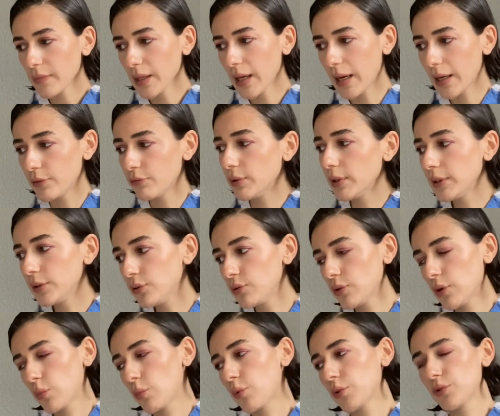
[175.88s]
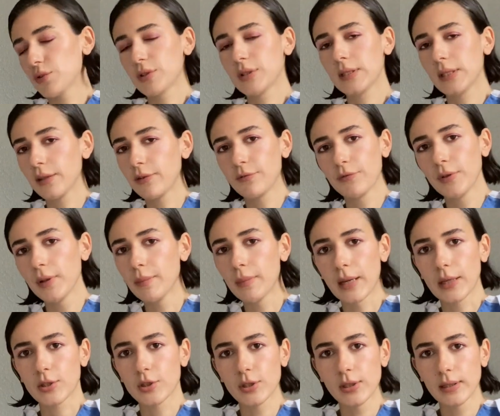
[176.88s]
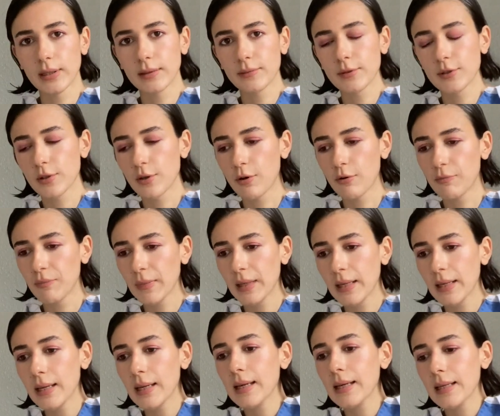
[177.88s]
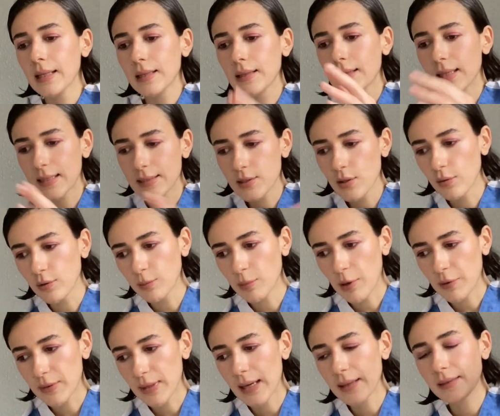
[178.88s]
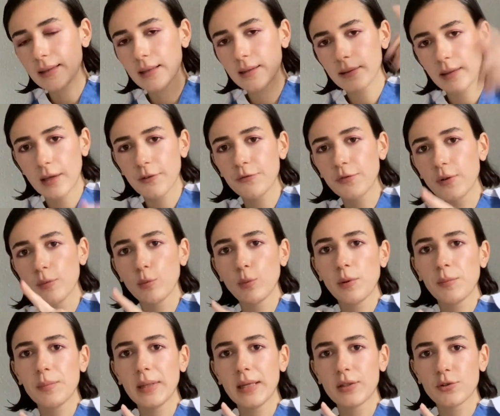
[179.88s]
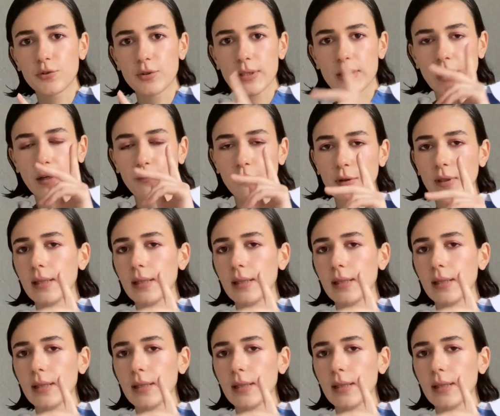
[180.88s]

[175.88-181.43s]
I really do not want to see the film, actually. So that's only about that. That film will be interesting for the